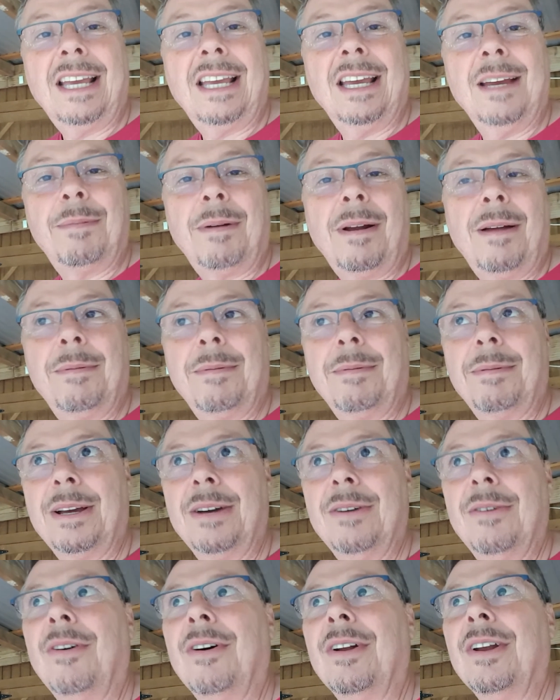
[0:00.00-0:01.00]
could probably
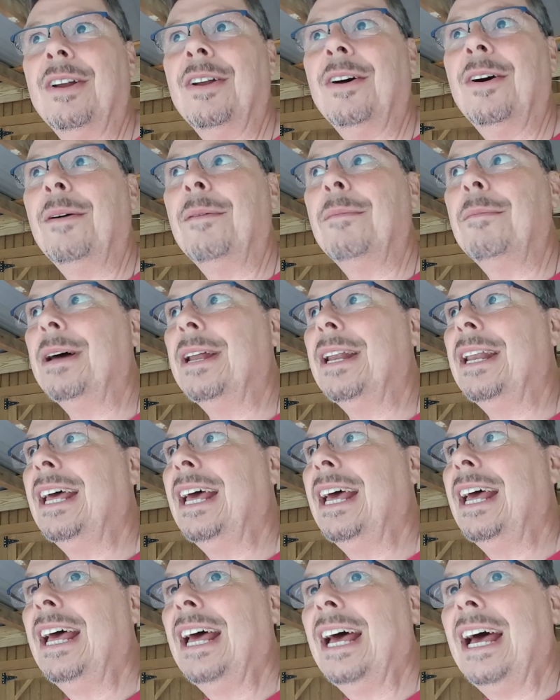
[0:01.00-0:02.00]
go on and on, but
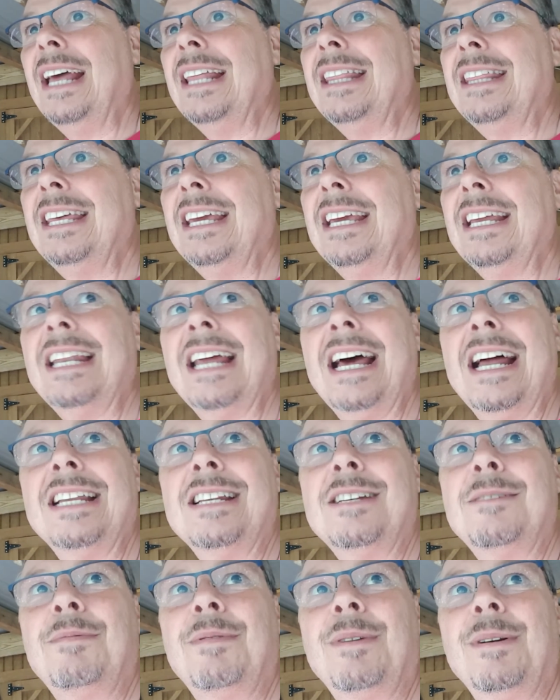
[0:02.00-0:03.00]
I think that
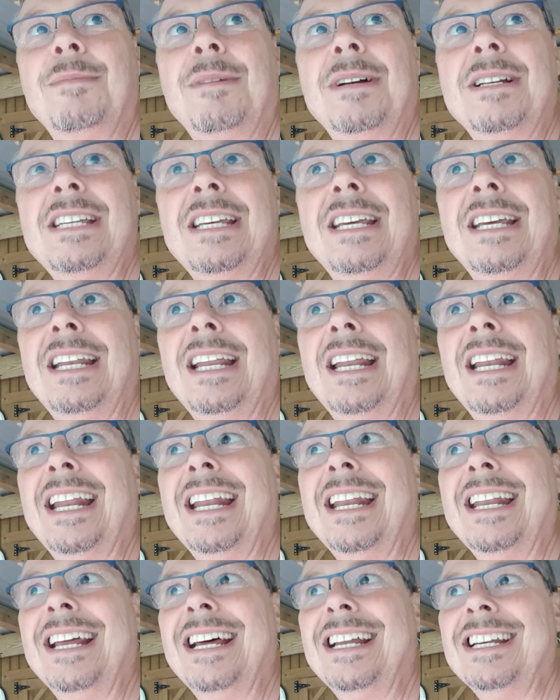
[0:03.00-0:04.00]
is pretty much it in a
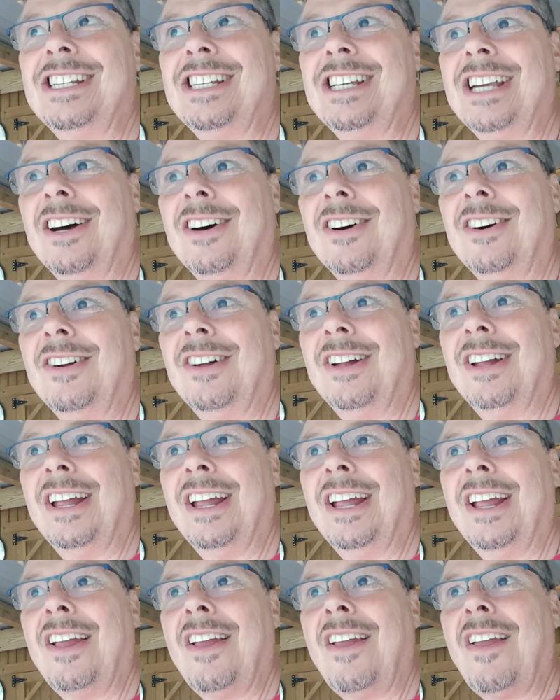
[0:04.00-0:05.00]
nutshell.
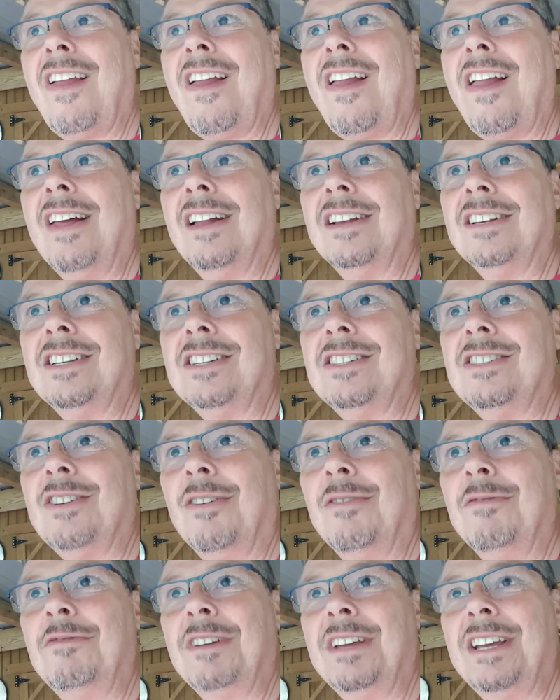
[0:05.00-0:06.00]
Just
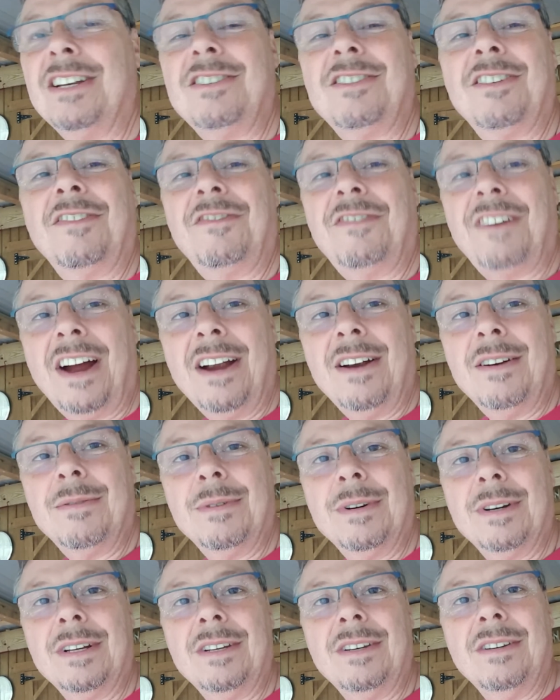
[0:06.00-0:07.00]
don't forget your
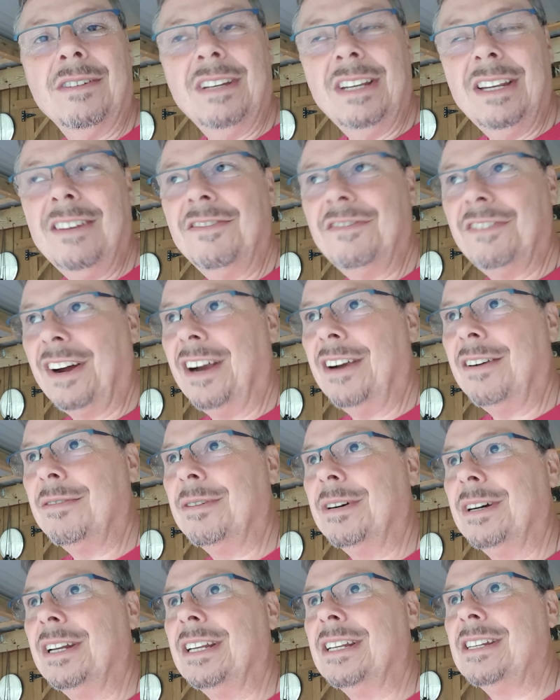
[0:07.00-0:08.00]
firewood. You need
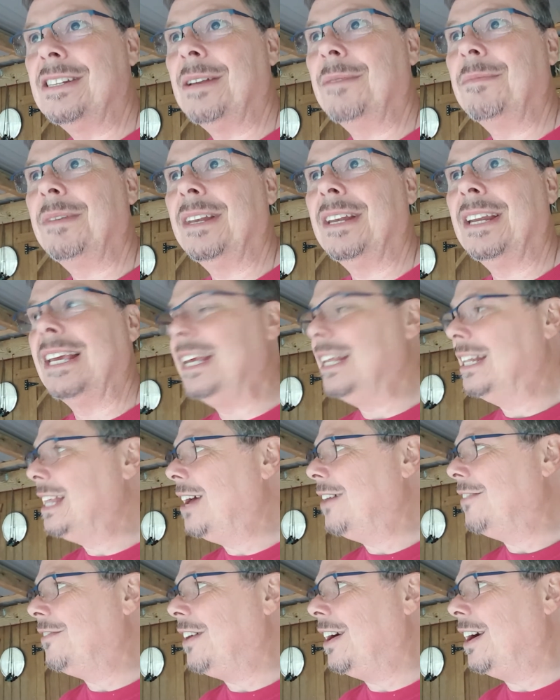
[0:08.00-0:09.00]
firewood and something to get
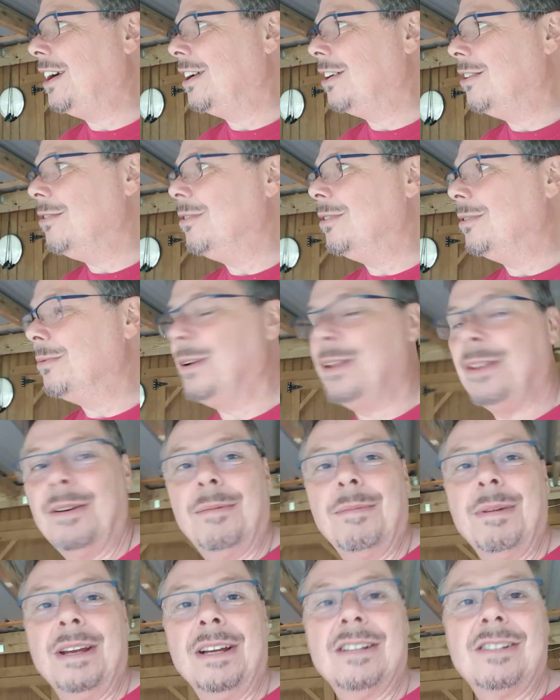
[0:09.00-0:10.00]
that fire going, whether it
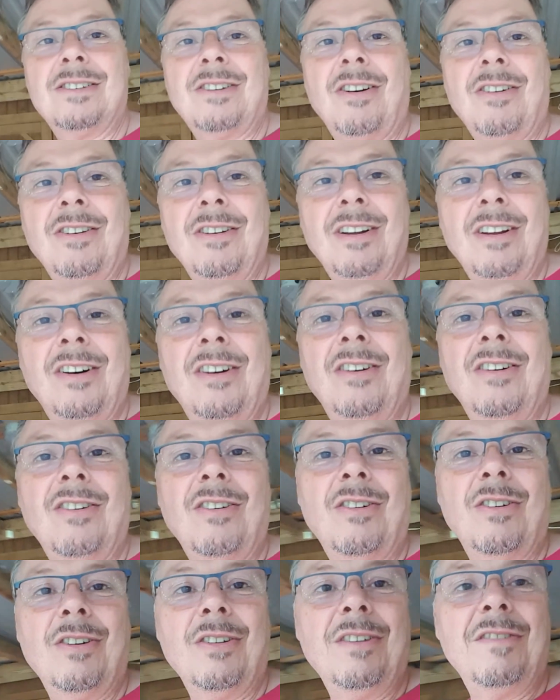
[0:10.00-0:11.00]
be a starter log
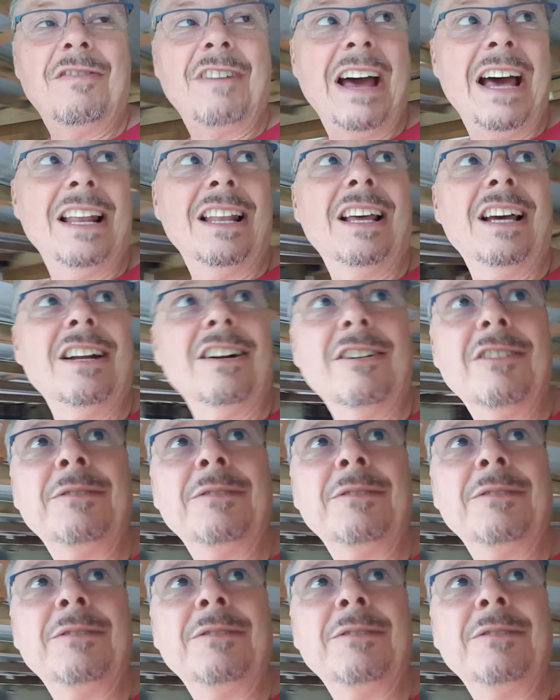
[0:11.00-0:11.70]
or the fat lighter.